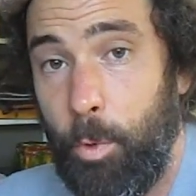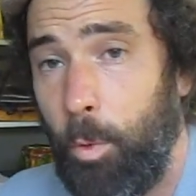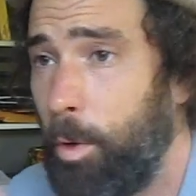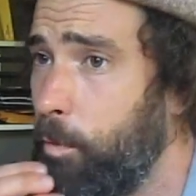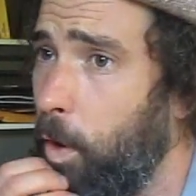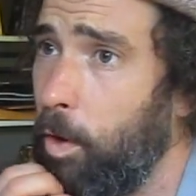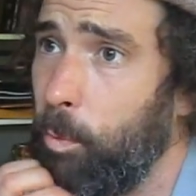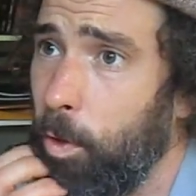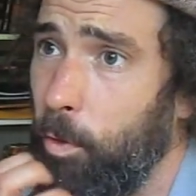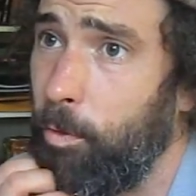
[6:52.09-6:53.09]
Well, we've
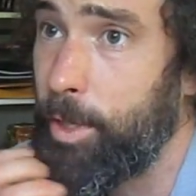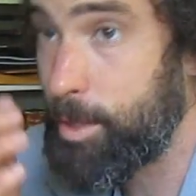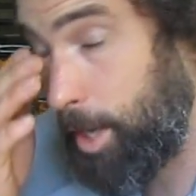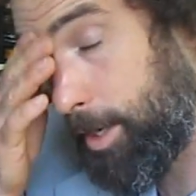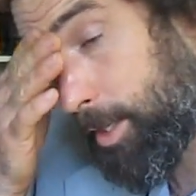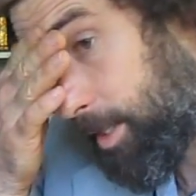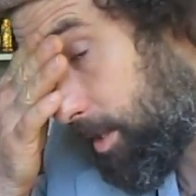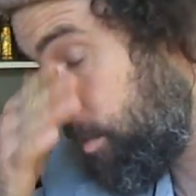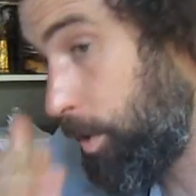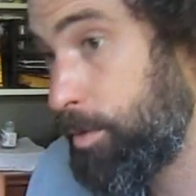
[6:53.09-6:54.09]
already went over this. ISIS
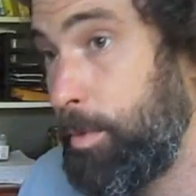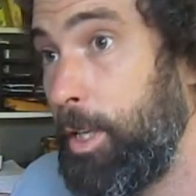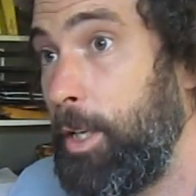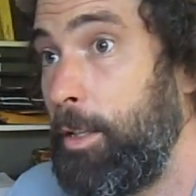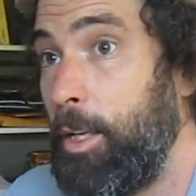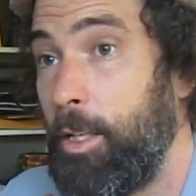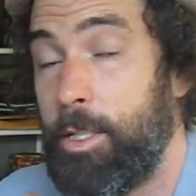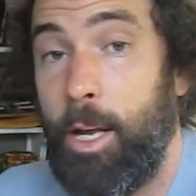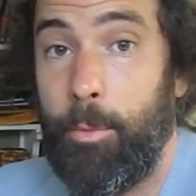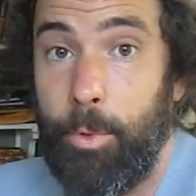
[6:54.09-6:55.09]
is supposed to be the
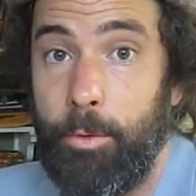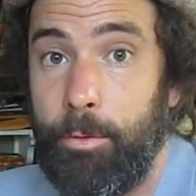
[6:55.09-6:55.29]
example